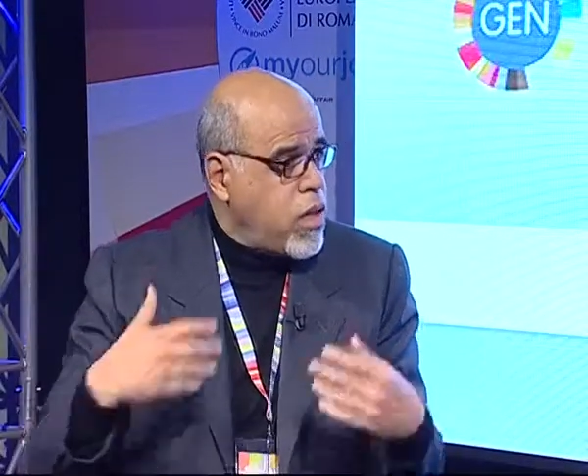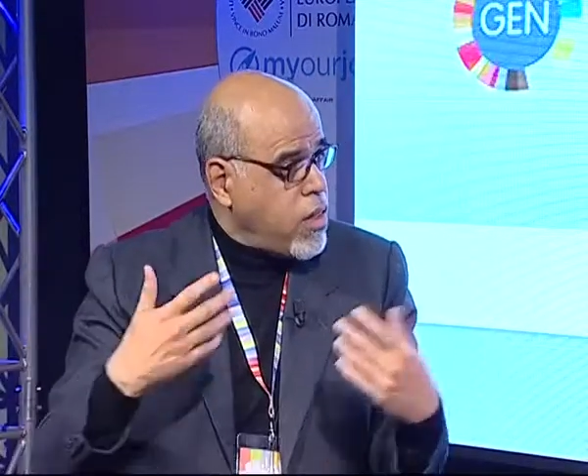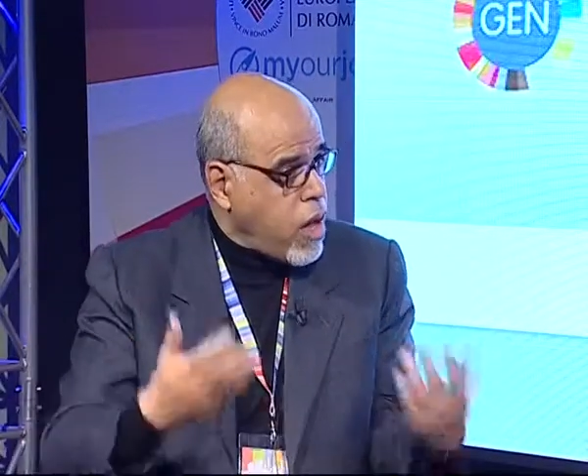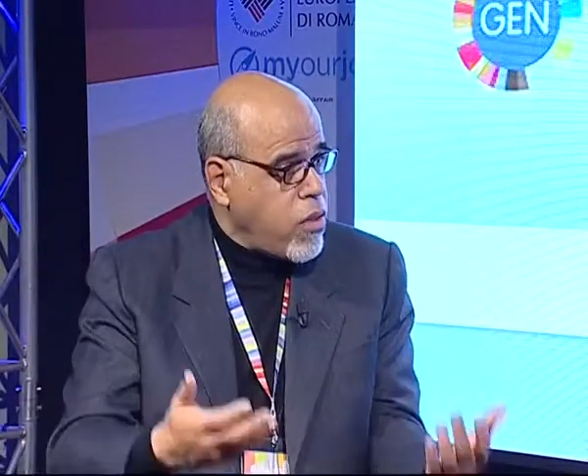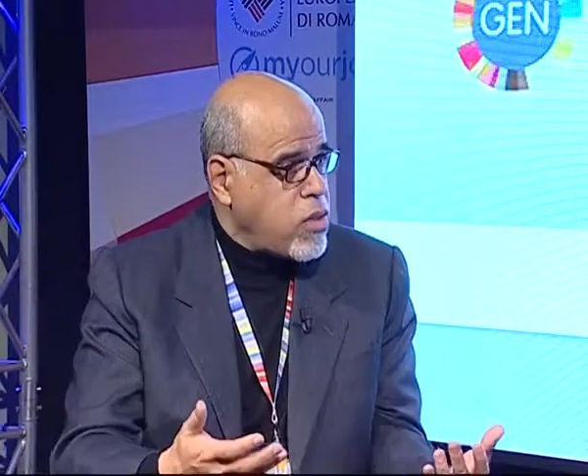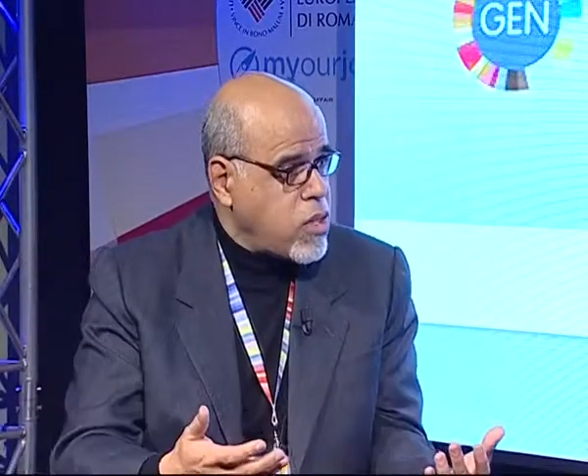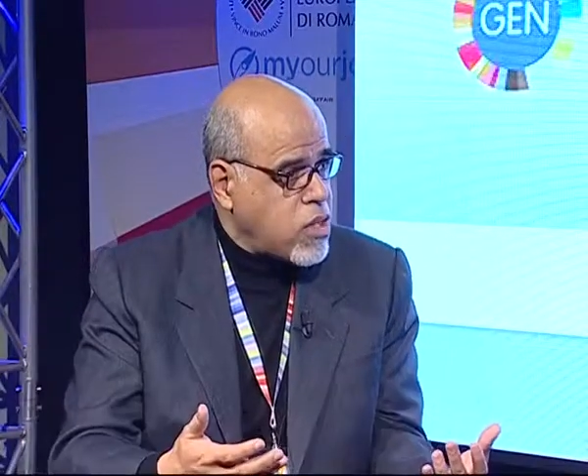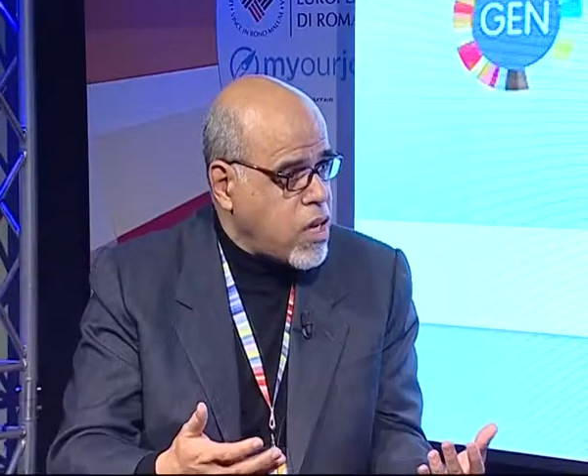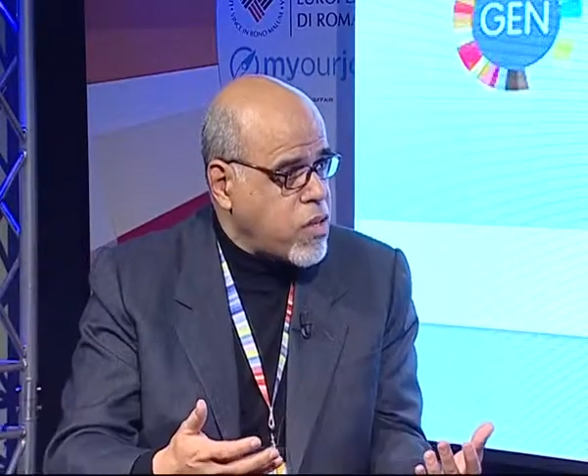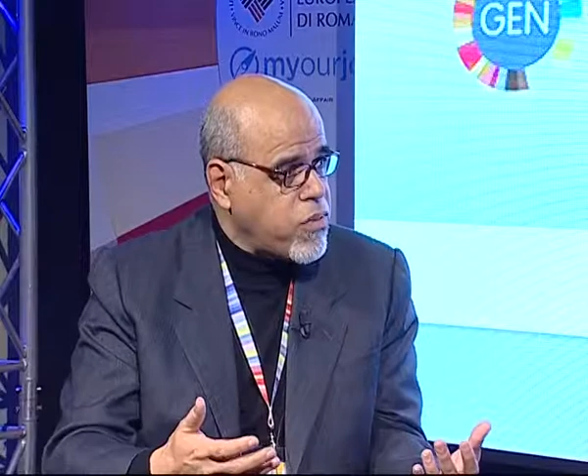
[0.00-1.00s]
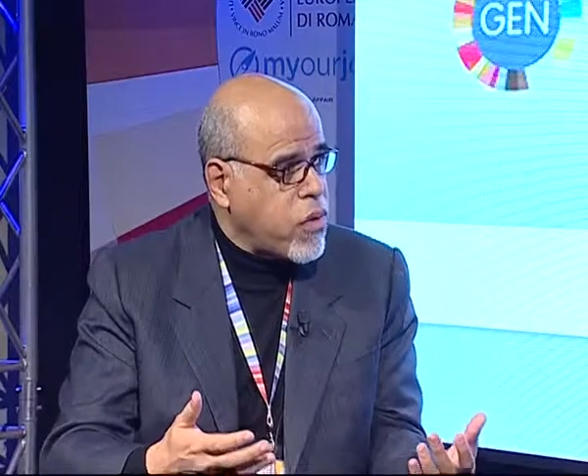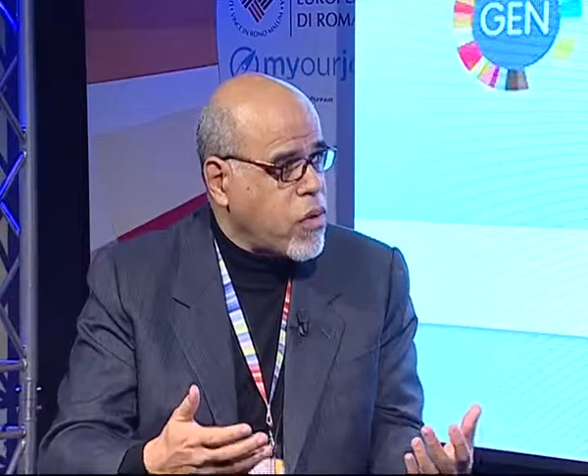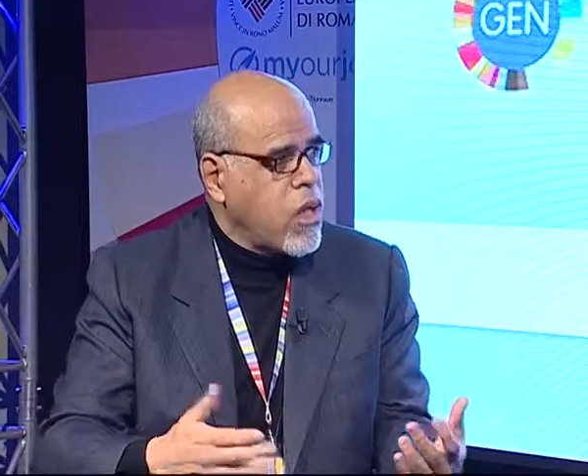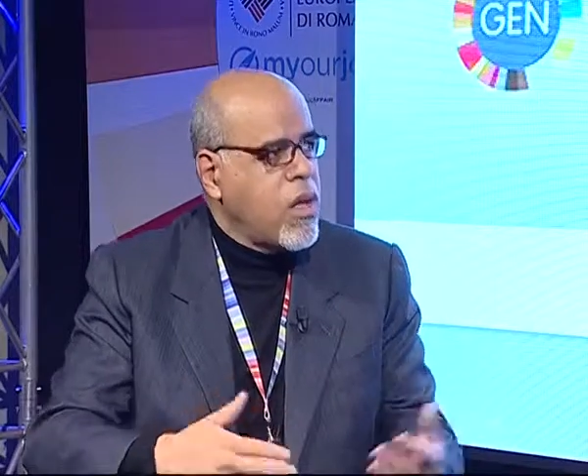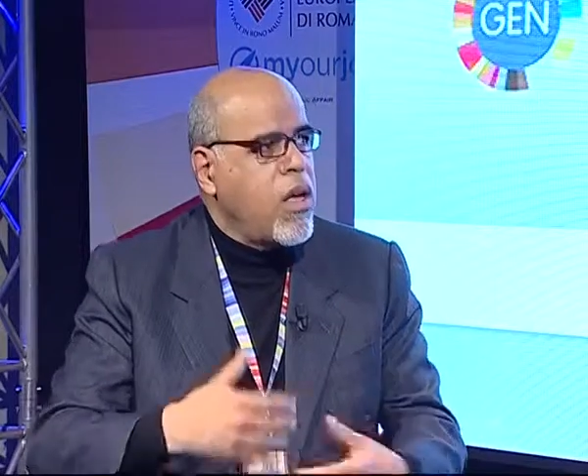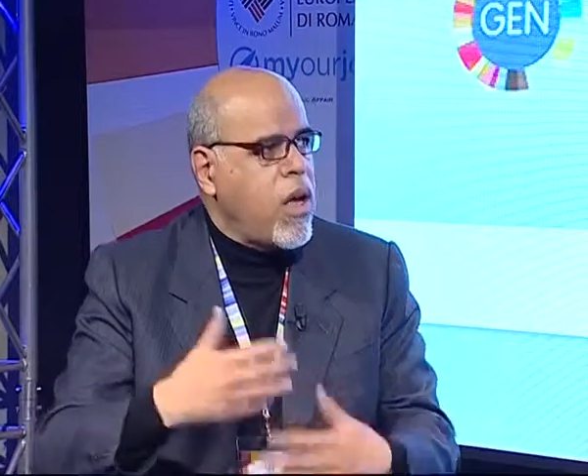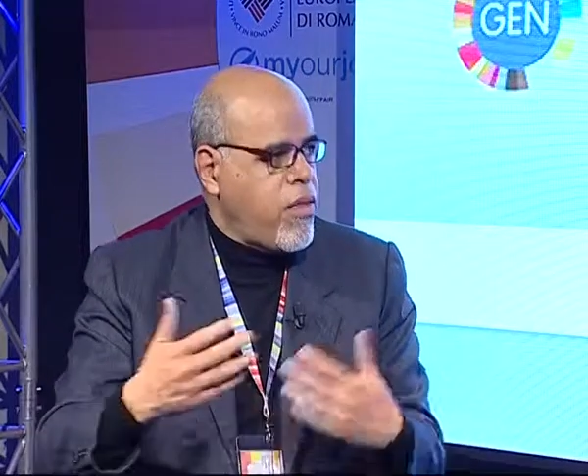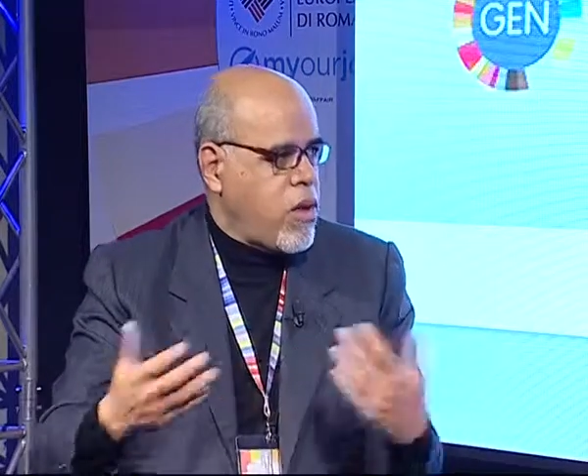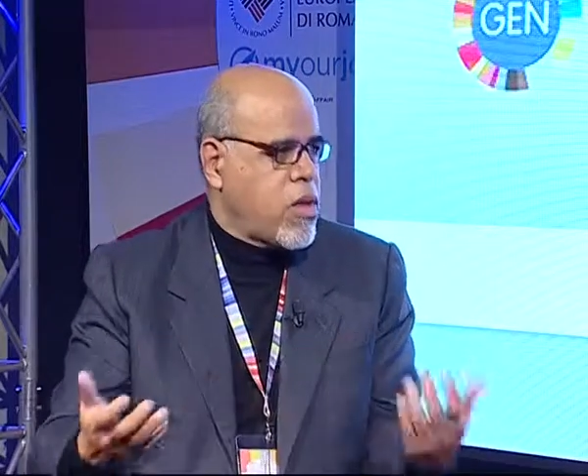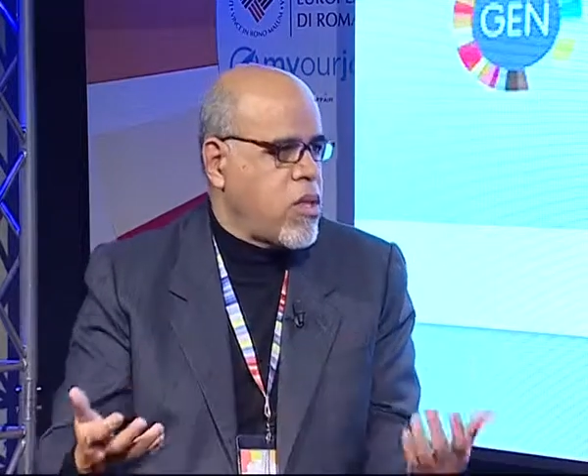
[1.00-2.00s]
Now they're successful, and
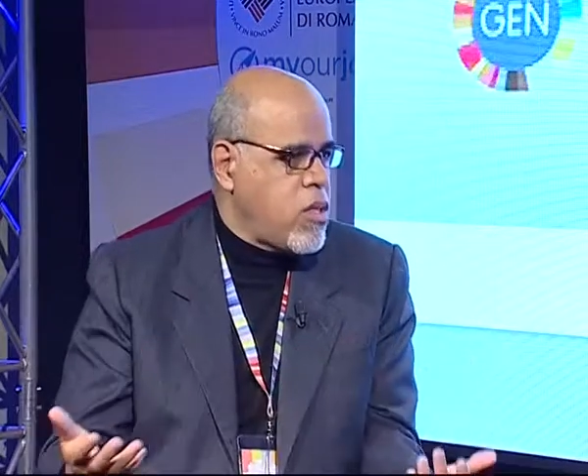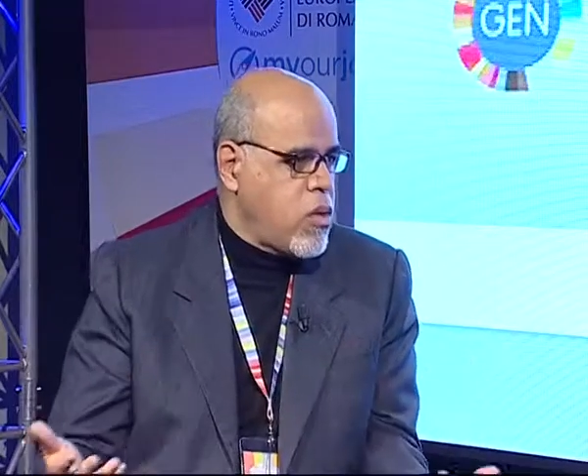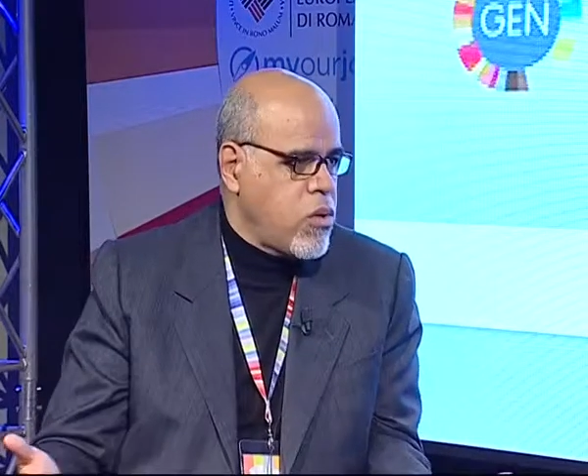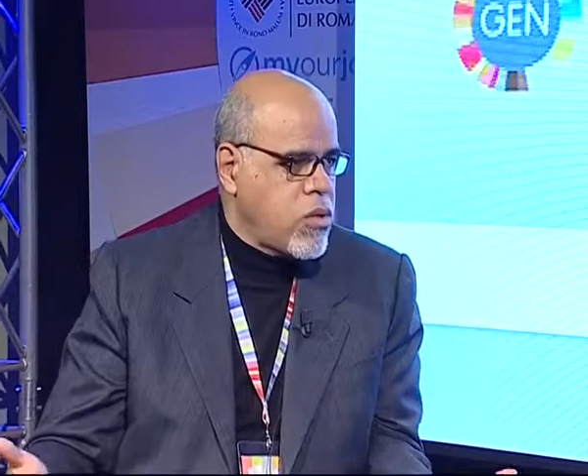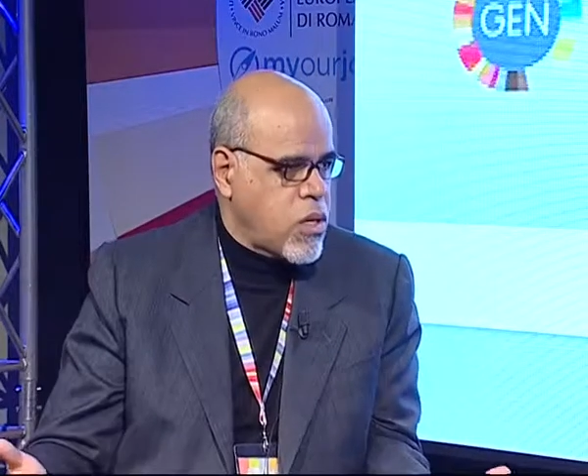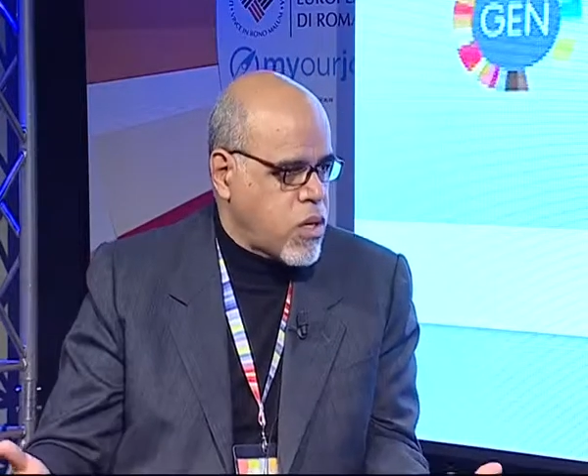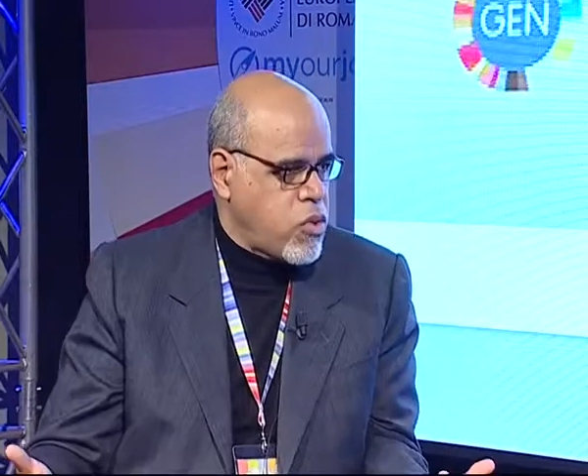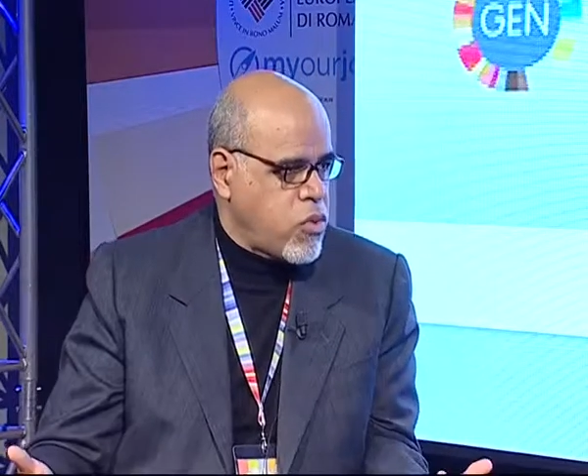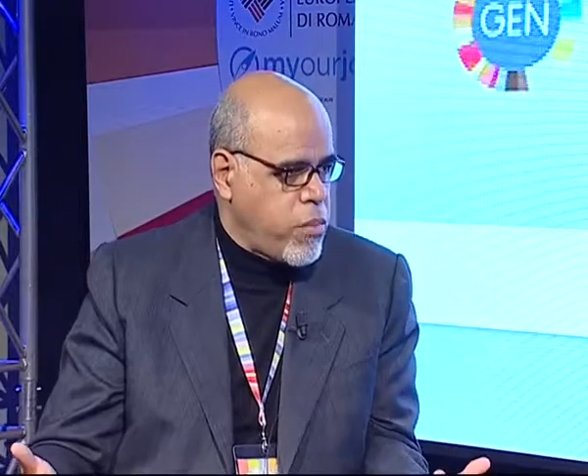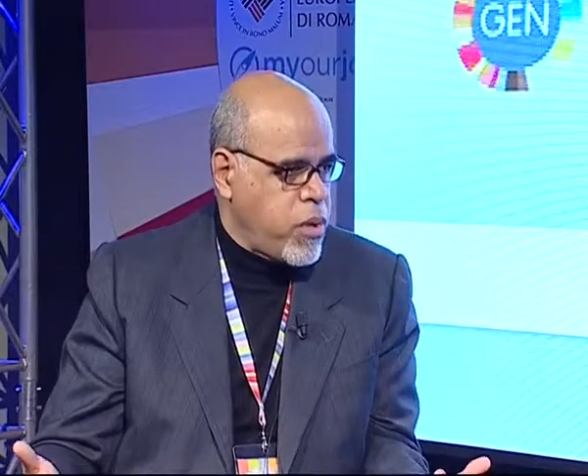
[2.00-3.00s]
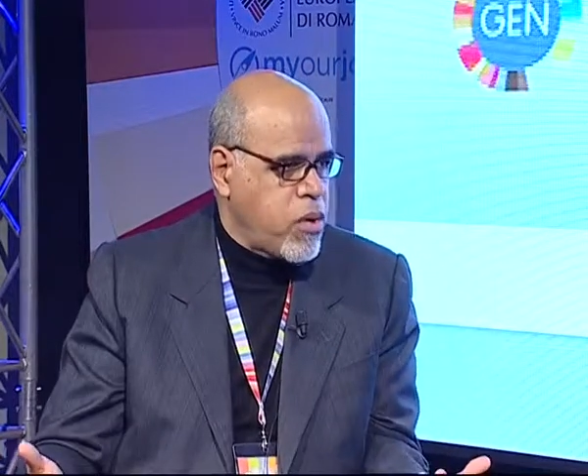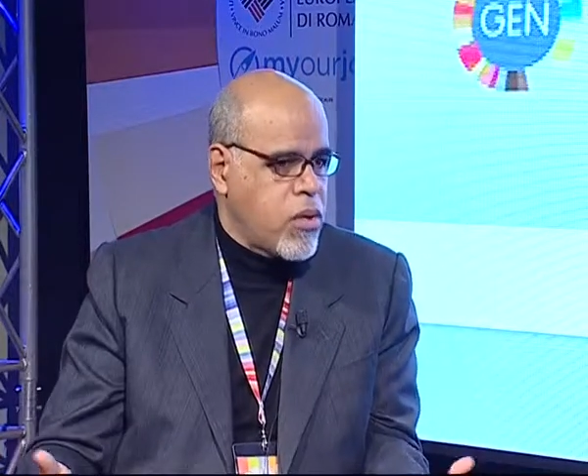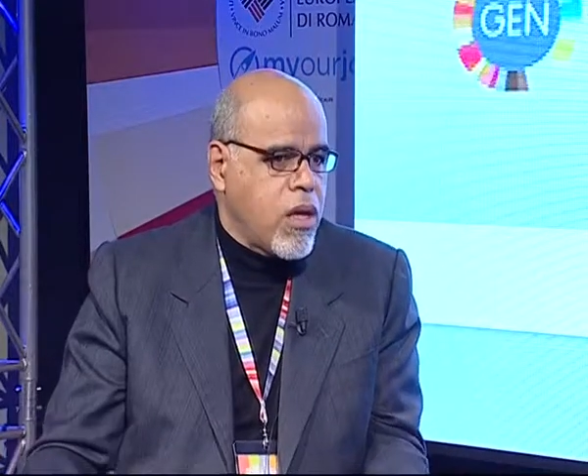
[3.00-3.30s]
they're continuing to contribute.